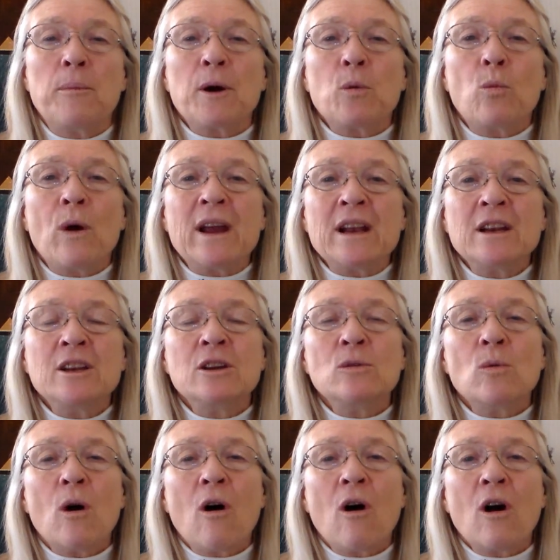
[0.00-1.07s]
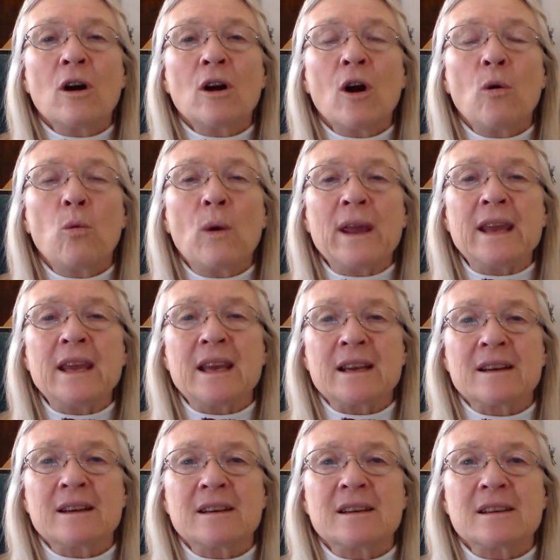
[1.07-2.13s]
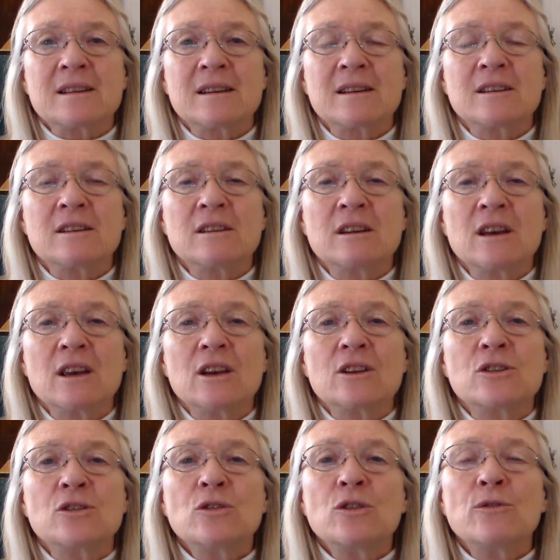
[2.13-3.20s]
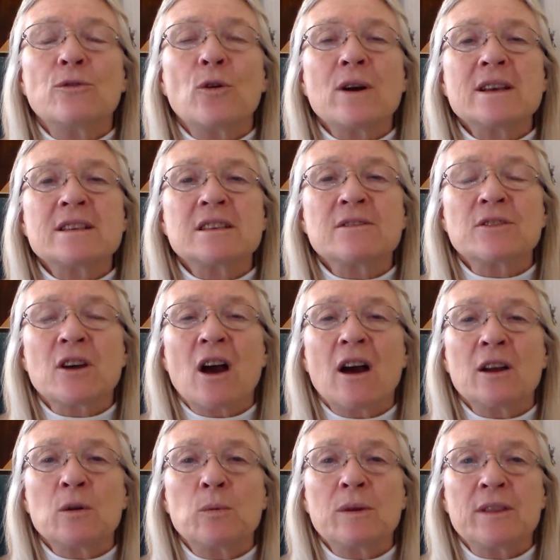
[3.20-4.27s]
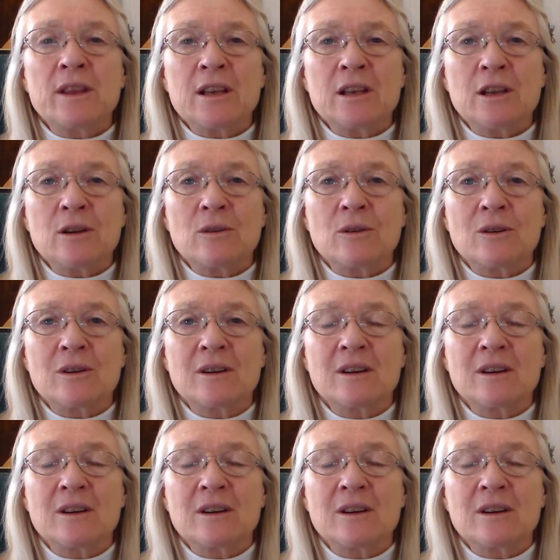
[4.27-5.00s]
but when you are awakened to the voice of God within you,